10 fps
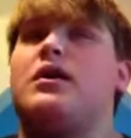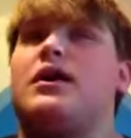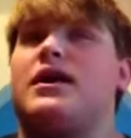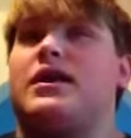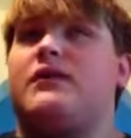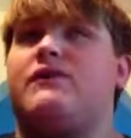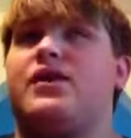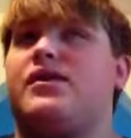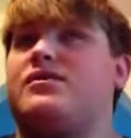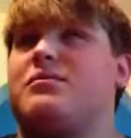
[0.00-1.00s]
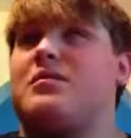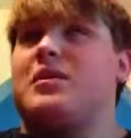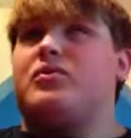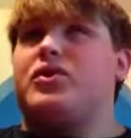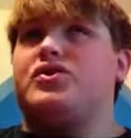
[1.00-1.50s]
and infinitism. I'm
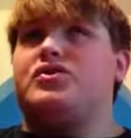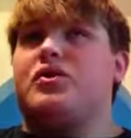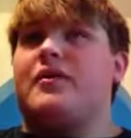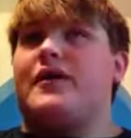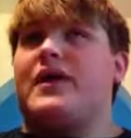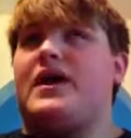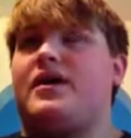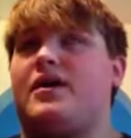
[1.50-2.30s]
not really sure about that.